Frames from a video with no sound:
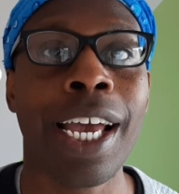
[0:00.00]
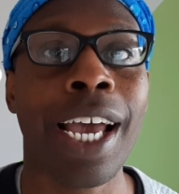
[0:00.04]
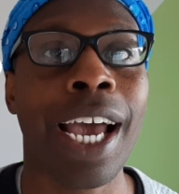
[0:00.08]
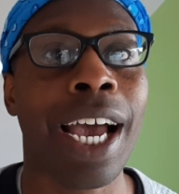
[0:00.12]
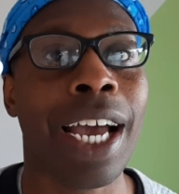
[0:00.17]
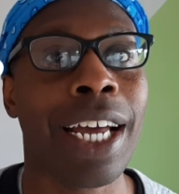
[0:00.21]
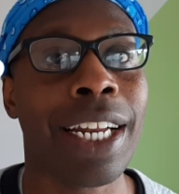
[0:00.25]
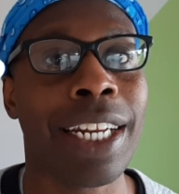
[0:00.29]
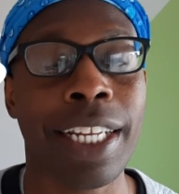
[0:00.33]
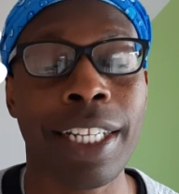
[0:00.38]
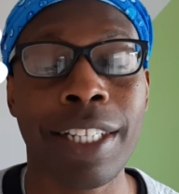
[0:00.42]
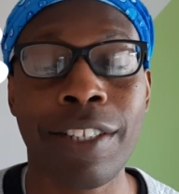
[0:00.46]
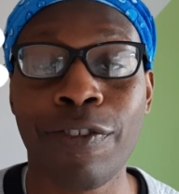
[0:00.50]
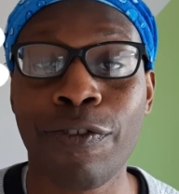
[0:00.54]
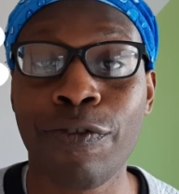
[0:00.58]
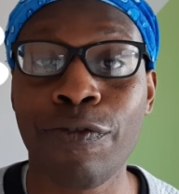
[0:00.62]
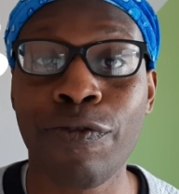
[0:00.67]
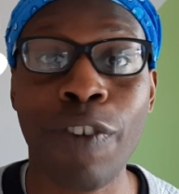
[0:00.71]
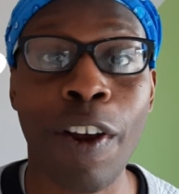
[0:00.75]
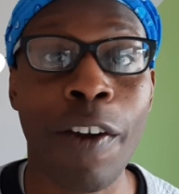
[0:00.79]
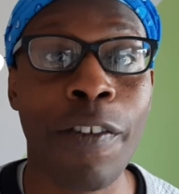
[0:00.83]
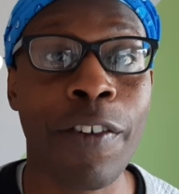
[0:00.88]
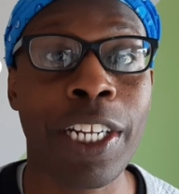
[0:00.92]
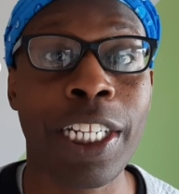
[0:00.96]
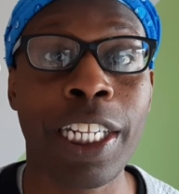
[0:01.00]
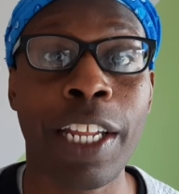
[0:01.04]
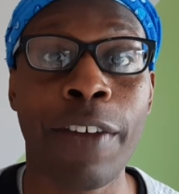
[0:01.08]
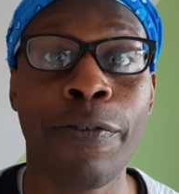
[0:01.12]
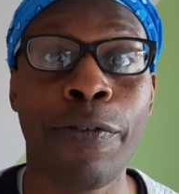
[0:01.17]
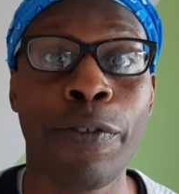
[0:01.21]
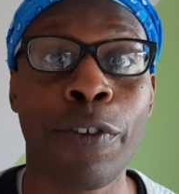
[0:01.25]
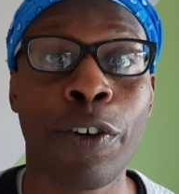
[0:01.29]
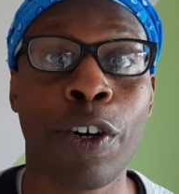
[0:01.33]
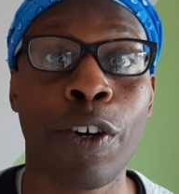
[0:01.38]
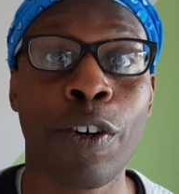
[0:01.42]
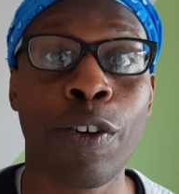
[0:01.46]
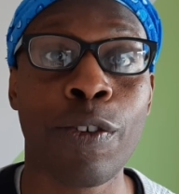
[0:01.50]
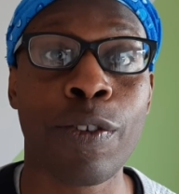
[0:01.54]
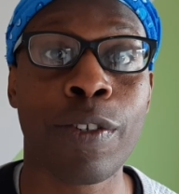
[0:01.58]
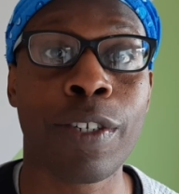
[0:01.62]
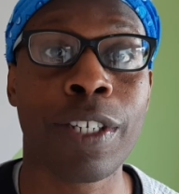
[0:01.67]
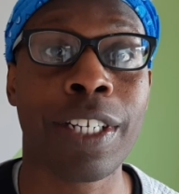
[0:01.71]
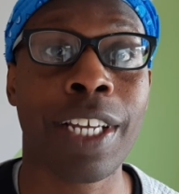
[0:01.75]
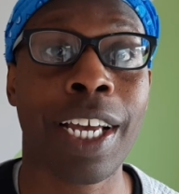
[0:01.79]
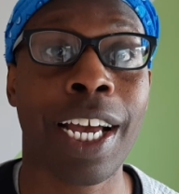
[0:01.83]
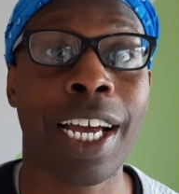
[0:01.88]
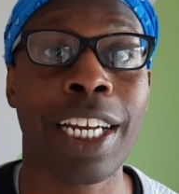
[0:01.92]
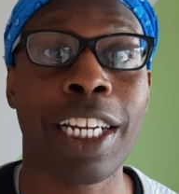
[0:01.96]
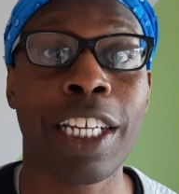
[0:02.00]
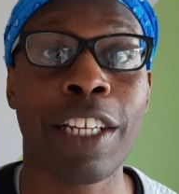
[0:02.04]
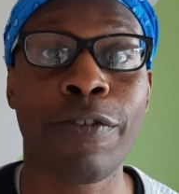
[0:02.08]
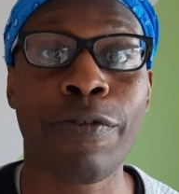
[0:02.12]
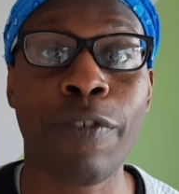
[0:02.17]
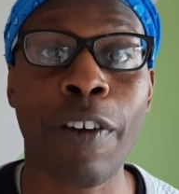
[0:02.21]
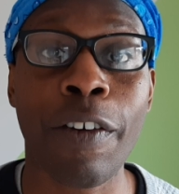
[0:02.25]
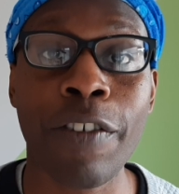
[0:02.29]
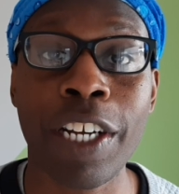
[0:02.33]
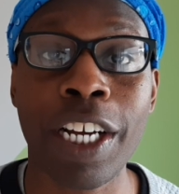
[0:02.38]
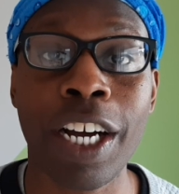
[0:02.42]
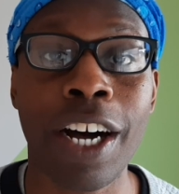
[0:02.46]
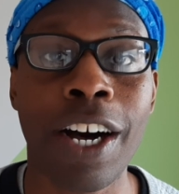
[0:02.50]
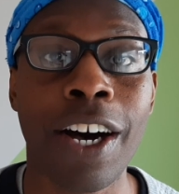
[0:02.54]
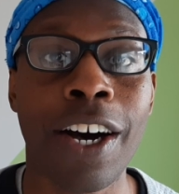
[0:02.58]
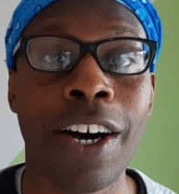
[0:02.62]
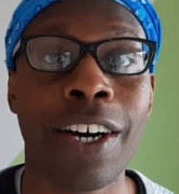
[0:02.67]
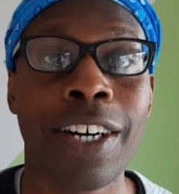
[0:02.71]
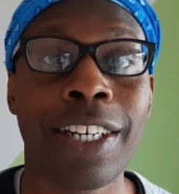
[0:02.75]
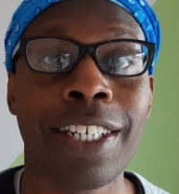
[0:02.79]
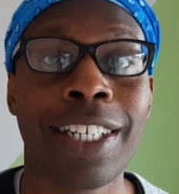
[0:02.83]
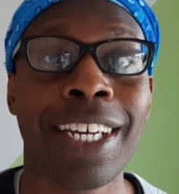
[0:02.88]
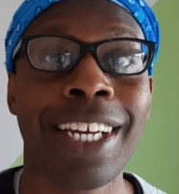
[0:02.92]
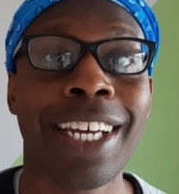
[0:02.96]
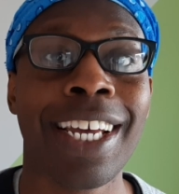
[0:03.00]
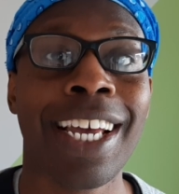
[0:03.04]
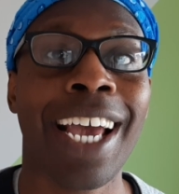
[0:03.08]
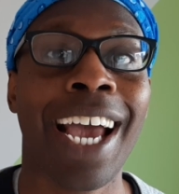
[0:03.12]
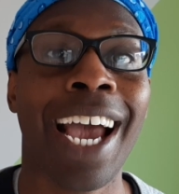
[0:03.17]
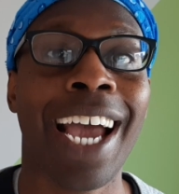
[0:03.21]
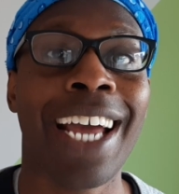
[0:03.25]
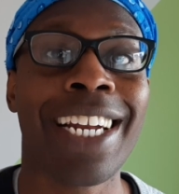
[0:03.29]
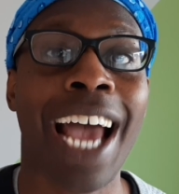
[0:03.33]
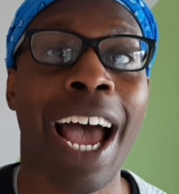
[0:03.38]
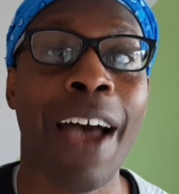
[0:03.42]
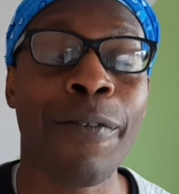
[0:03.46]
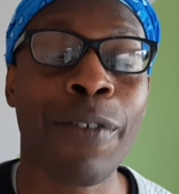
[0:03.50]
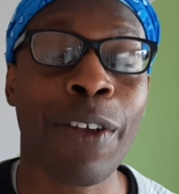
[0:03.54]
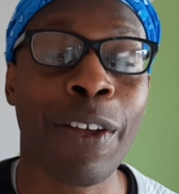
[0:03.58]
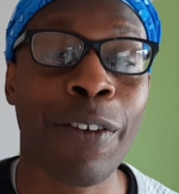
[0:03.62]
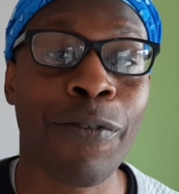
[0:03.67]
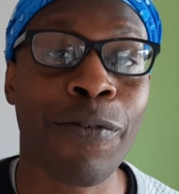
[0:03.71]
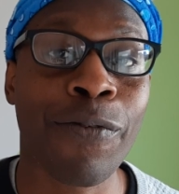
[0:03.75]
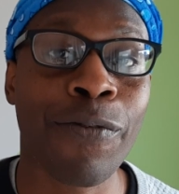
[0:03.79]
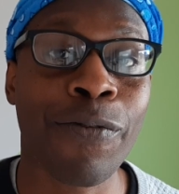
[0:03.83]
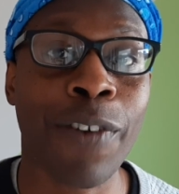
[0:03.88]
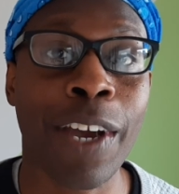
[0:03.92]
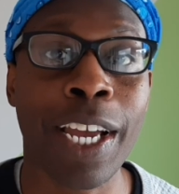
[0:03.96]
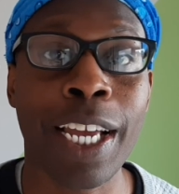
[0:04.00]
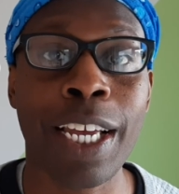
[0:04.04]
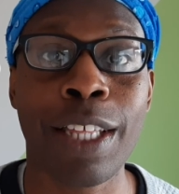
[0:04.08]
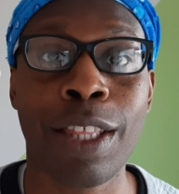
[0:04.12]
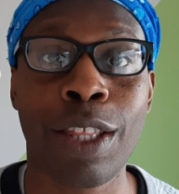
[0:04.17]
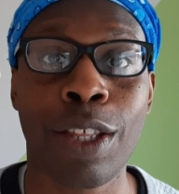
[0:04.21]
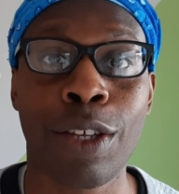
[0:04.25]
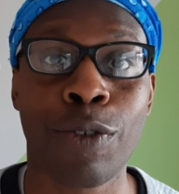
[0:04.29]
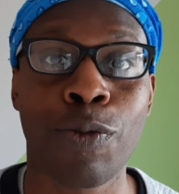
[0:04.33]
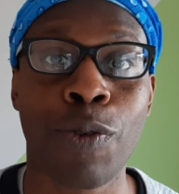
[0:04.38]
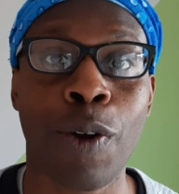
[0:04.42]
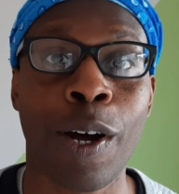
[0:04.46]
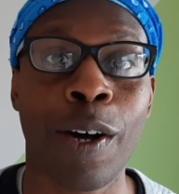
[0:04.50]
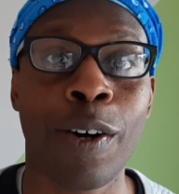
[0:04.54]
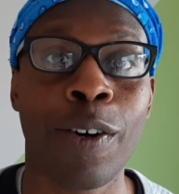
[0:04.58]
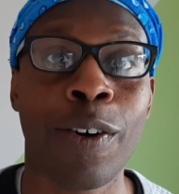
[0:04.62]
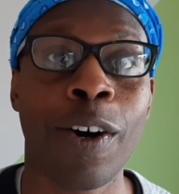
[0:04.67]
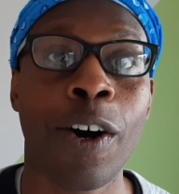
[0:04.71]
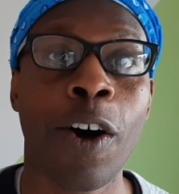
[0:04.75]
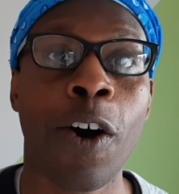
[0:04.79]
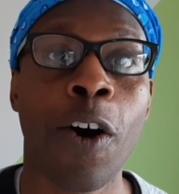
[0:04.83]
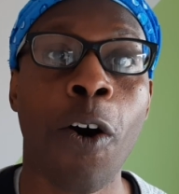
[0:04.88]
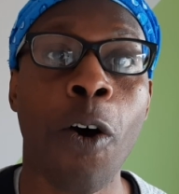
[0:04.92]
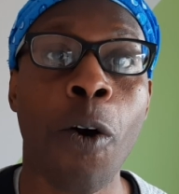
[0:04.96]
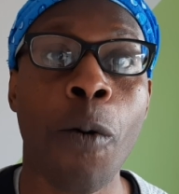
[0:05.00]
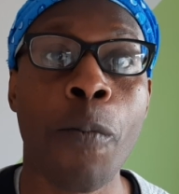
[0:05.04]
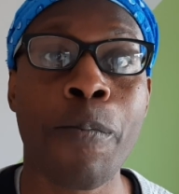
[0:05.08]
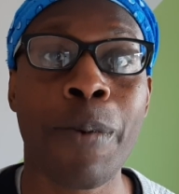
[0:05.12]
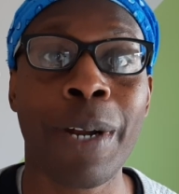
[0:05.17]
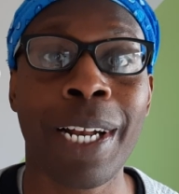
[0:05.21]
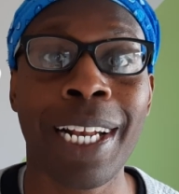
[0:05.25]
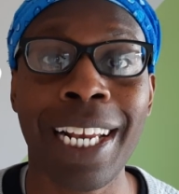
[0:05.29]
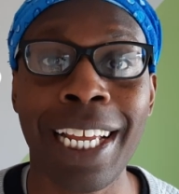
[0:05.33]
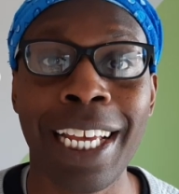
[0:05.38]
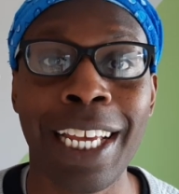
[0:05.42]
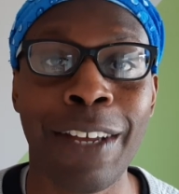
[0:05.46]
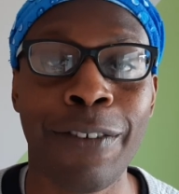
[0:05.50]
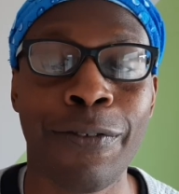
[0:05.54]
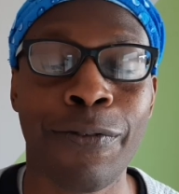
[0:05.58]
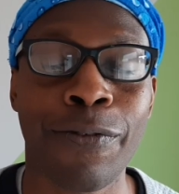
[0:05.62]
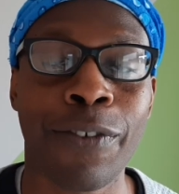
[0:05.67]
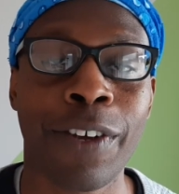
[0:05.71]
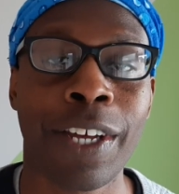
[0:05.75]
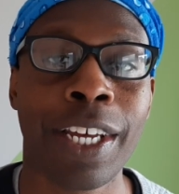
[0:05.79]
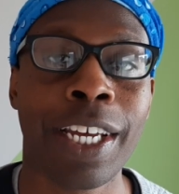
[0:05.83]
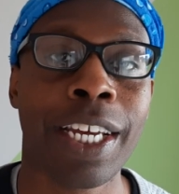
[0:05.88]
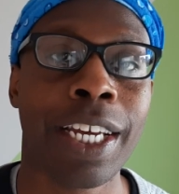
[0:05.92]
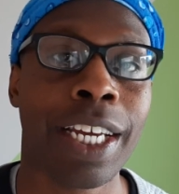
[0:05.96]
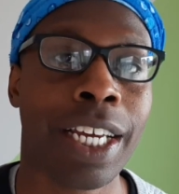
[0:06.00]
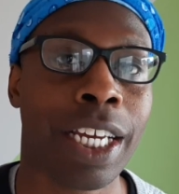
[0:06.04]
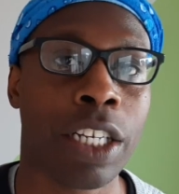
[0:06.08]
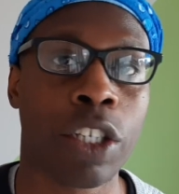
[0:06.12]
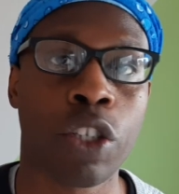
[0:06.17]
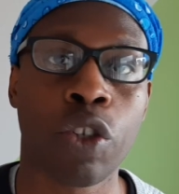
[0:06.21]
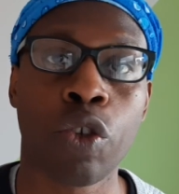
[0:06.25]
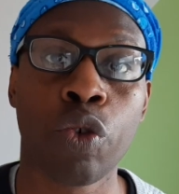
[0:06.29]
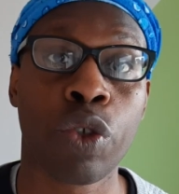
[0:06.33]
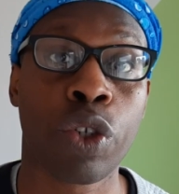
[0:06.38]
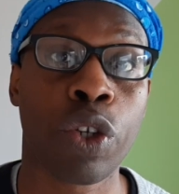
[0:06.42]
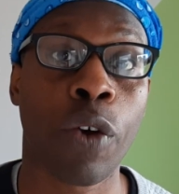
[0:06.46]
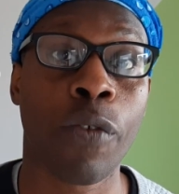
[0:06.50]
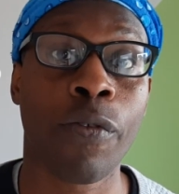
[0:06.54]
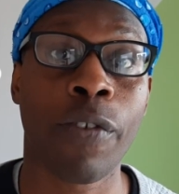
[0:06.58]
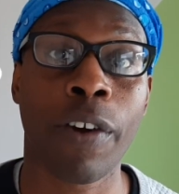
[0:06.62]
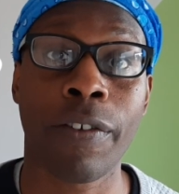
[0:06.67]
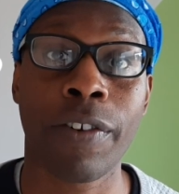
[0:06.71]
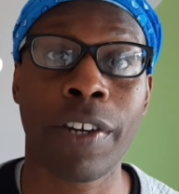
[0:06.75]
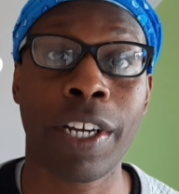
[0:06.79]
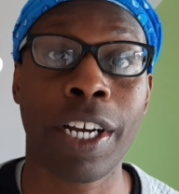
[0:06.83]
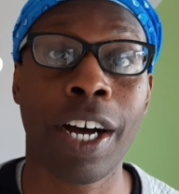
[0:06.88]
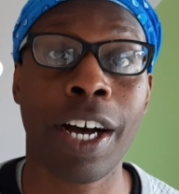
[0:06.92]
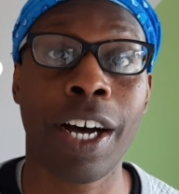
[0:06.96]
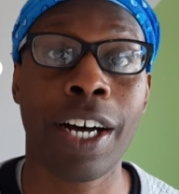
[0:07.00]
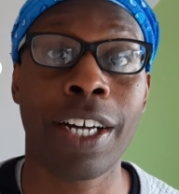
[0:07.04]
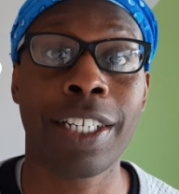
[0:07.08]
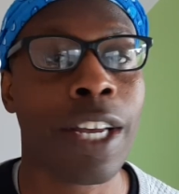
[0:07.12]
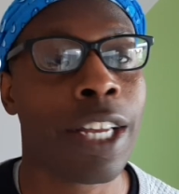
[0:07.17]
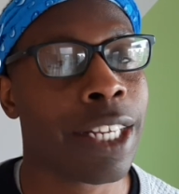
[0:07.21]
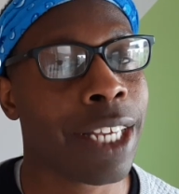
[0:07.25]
and it's very difficult and it's very hard, and having faith as well, or belief, is also very hard.